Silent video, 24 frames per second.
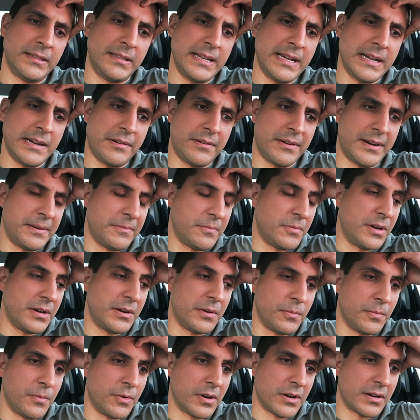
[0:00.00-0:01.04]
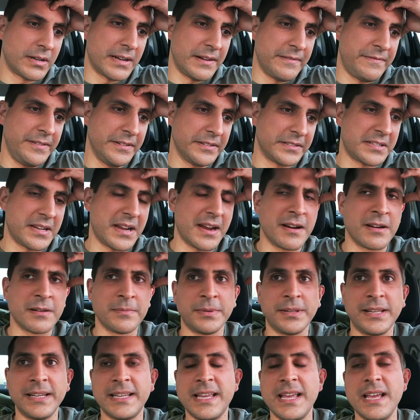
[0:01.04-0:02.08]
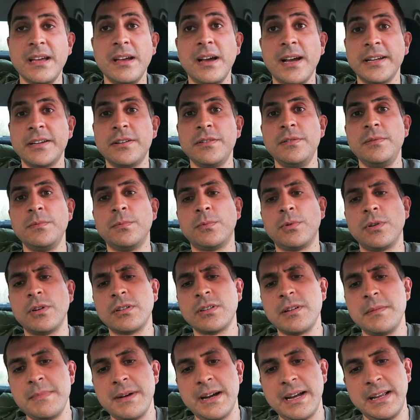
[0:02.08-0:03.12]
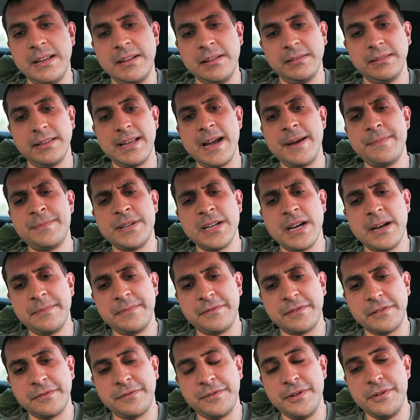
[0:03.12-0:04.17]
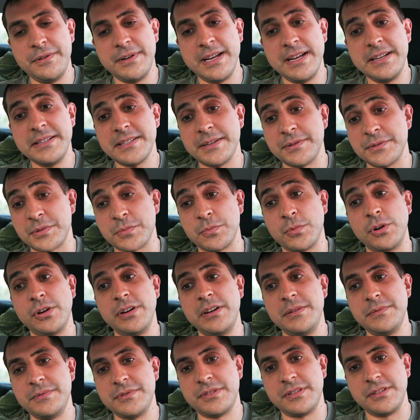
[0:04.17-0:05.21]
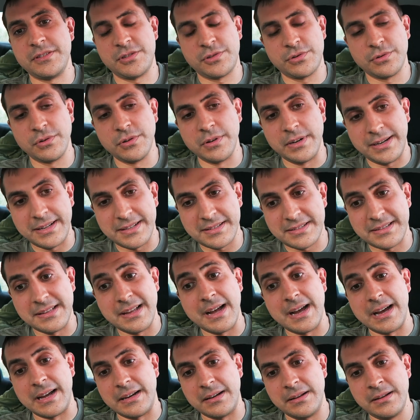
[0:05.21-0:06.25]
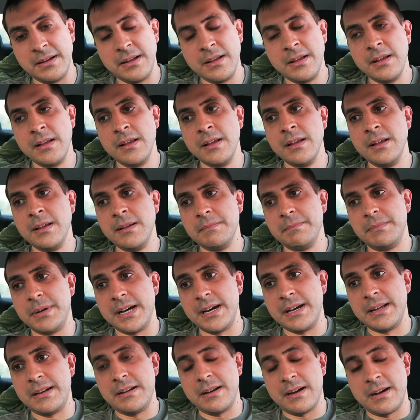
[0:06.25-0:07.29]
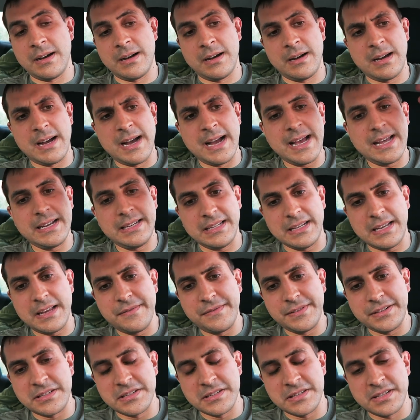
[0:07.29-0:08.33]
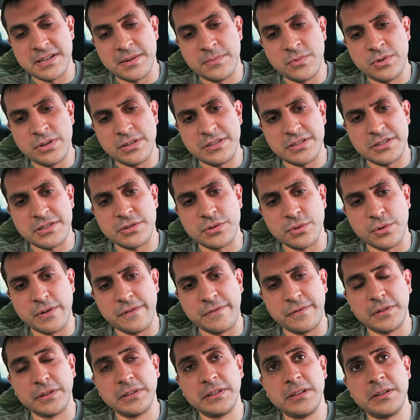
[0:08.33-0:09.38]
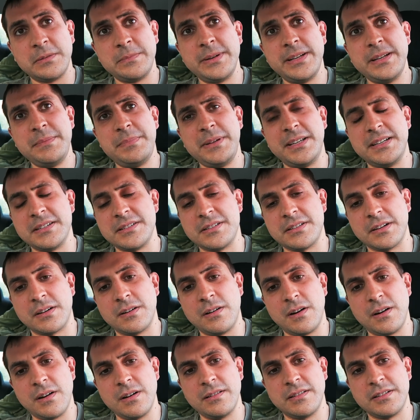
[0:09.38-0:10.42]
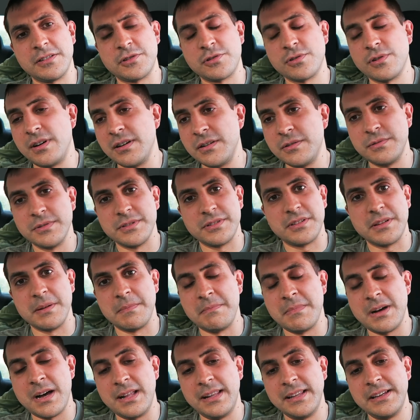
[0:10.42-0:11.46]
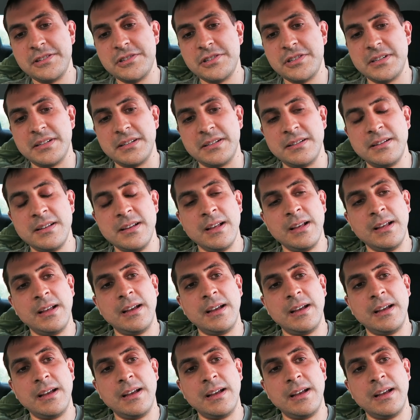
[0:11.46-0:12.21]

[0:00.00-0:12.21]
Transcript: Now I want to work. I feel terrible. I can't. I couldn't work on my laptop for a few days. I was worried it was destroyed. It's not. But uh, I had to give it to someone to store for a little bit because the car, the trunk was demolished, and